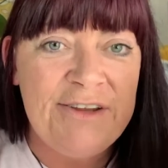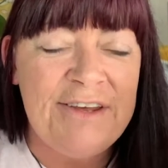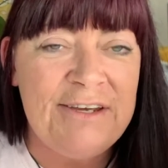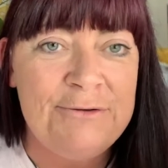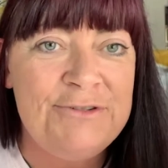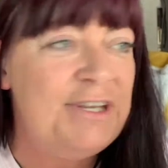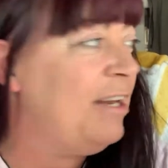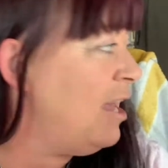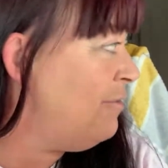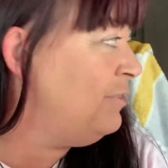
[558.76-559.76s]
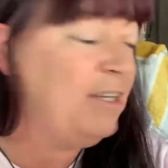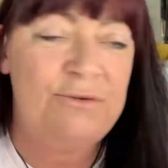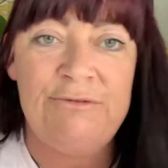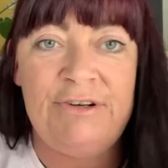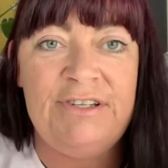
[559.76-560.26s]
you know when you tell someone
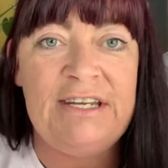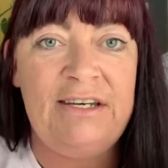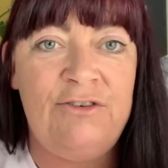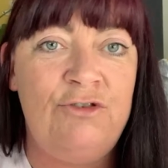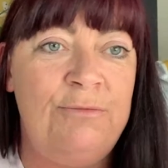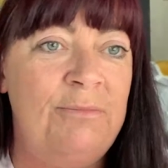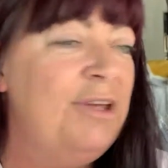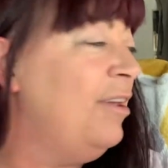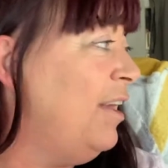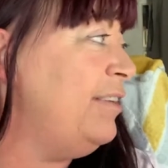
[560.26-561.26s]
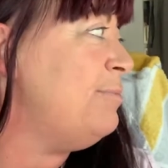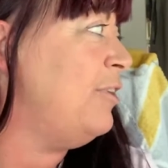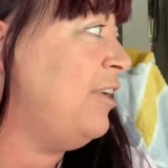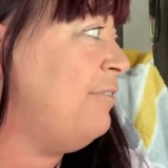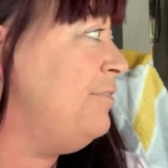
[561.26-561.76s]
you're doing a really important live,
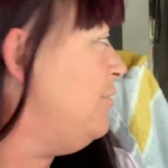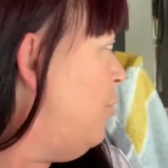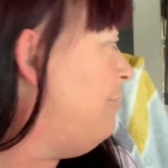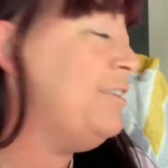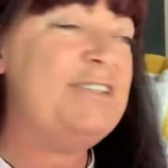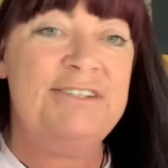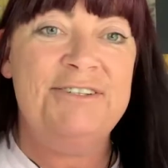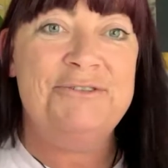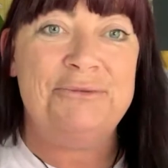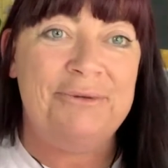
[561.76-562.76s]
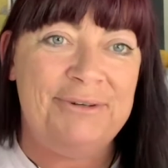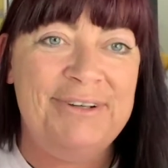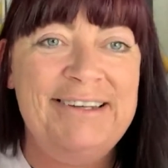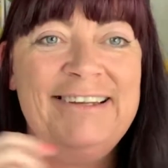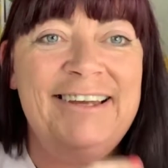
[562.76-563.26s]
and then they all go
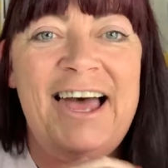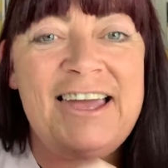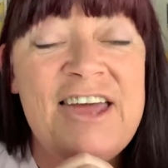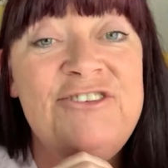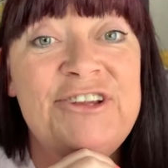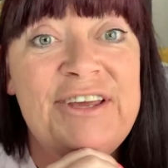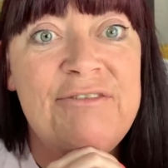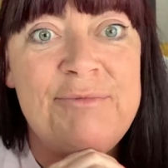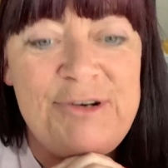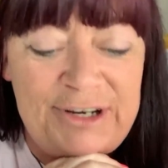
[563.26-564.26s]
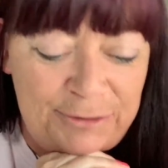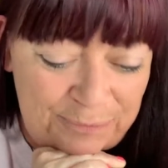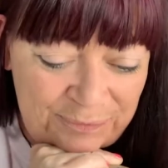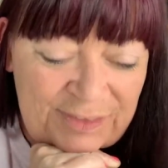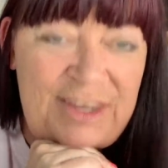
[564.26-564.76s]
busy. I am in the middle of the
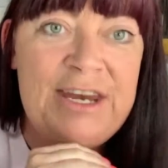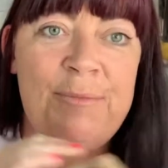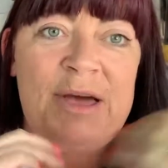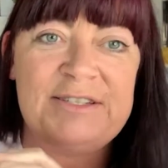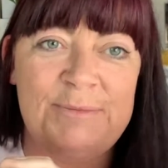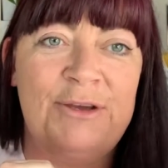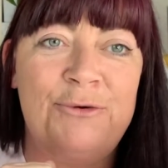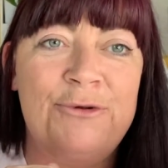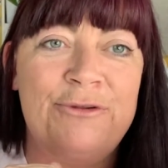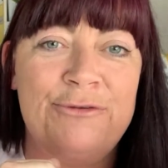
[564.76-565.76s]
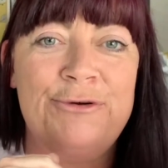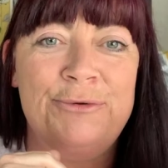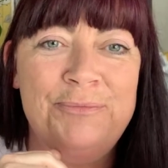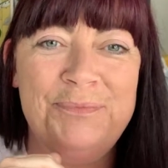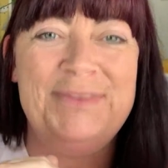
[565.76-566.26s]
house, and I have taken over the
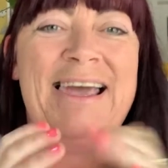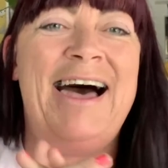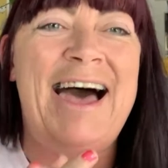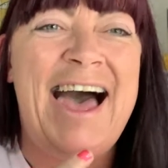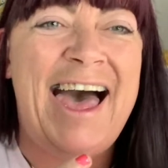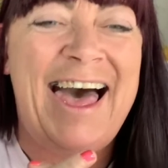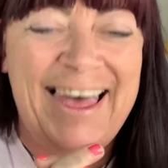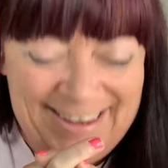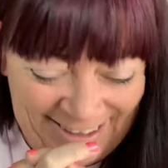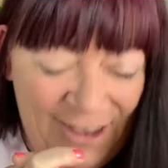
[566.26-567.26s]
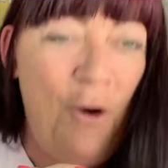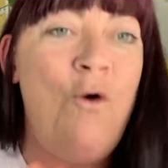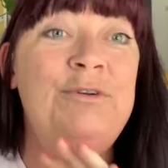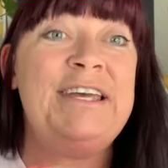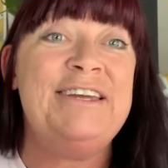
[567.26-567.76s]
dining room as my craft
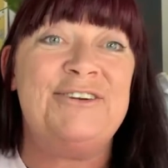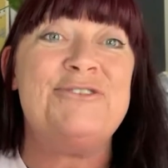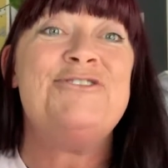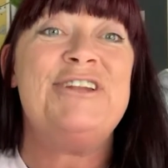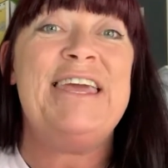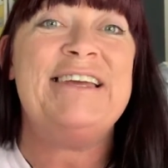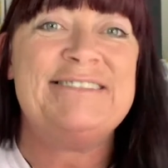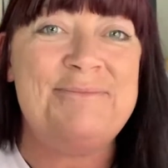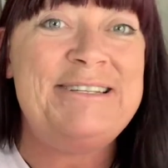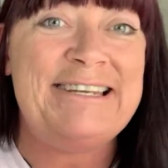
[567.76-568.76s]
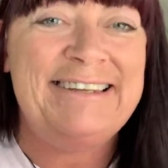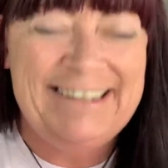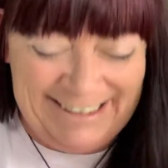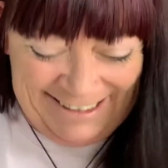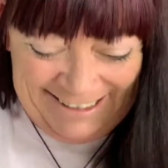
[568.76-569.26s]
office, so I
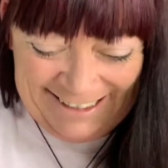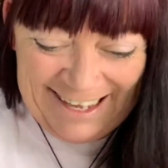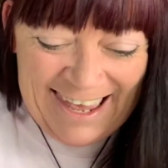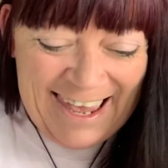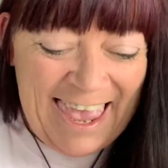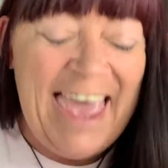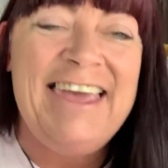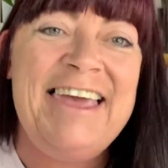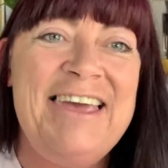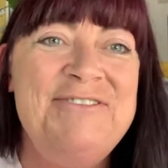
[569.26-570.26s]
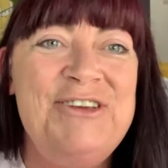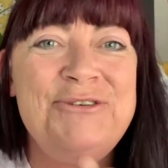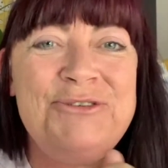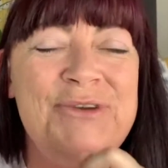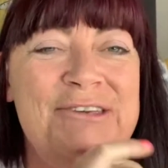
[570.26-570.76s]
can't really give them a round. They need
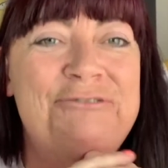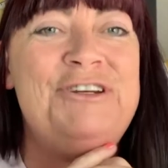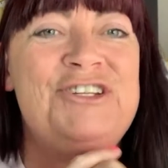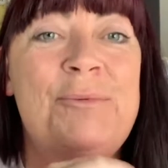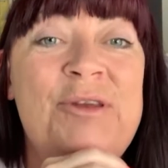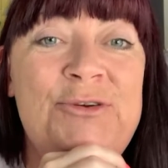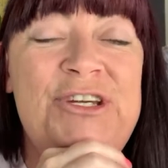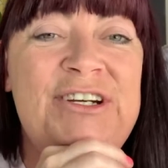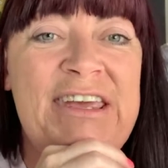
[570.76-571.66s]
to pass me to go to the loo.